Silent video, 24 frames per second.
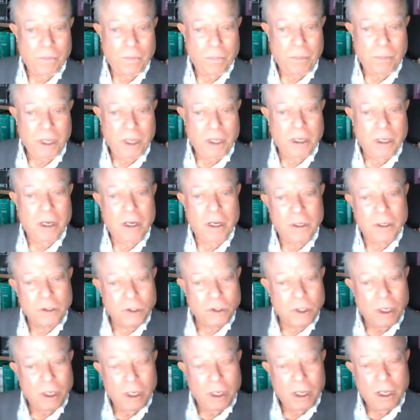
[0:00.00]

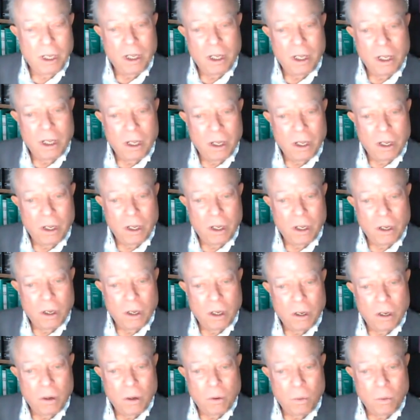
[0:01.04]
Because
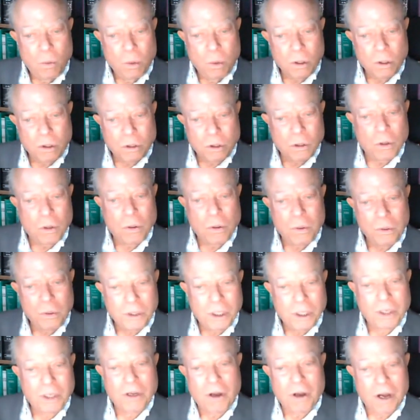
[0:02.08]
we're told
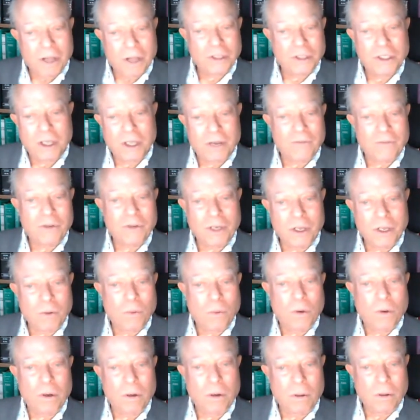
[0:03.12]
that God's heavenly
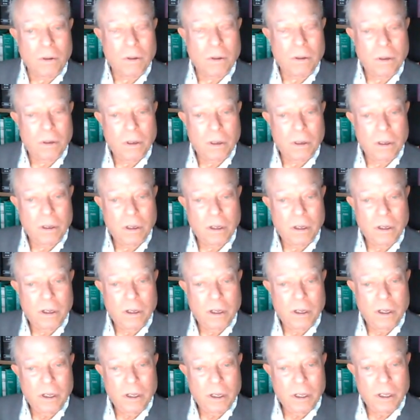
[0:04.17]
will
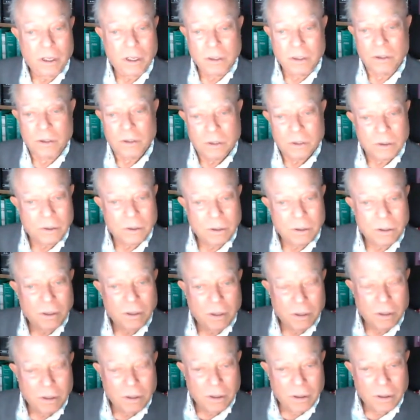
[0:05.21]
is
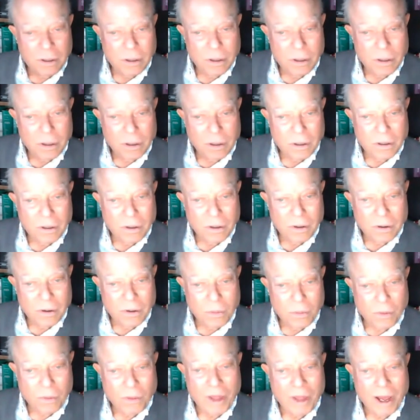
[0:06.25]

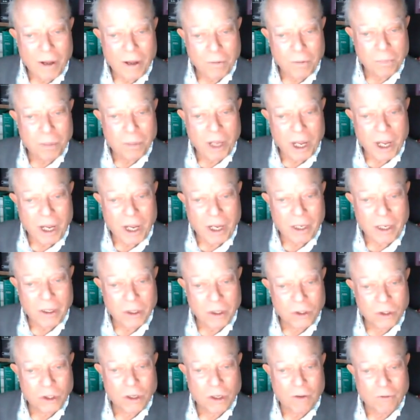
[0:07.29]
without
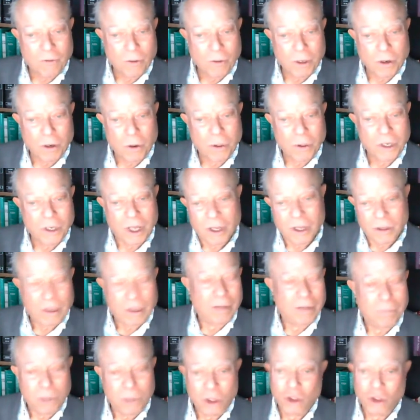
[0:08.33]
pain, suffering, or death.
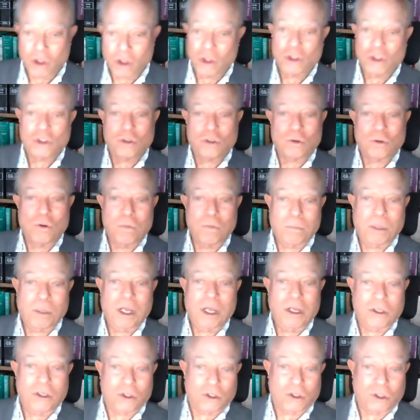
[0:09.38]
That means it's true
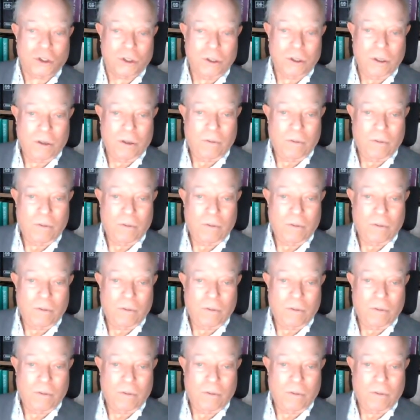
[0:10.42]
peace.